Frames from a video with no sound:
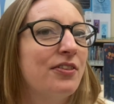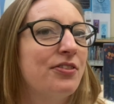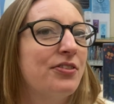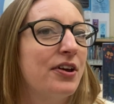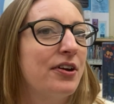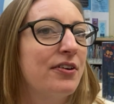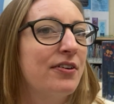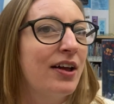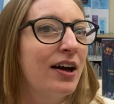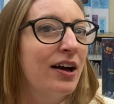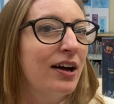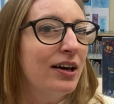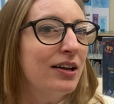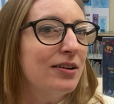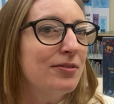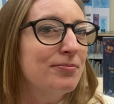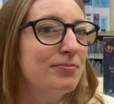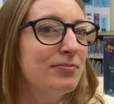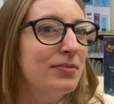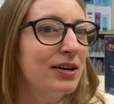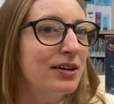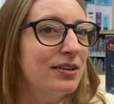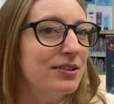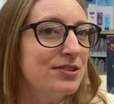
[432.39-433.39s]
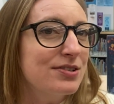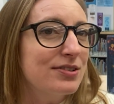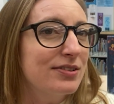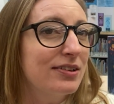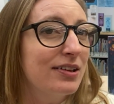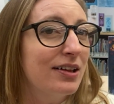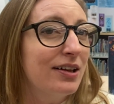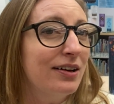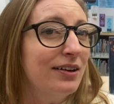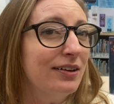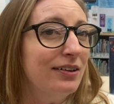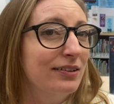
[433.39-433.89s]
they're not much
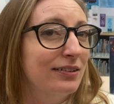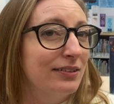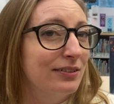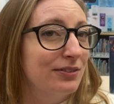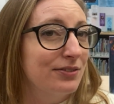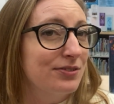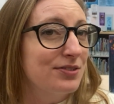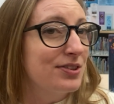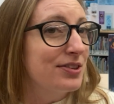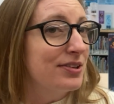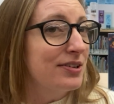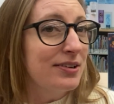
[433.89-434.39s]
loved.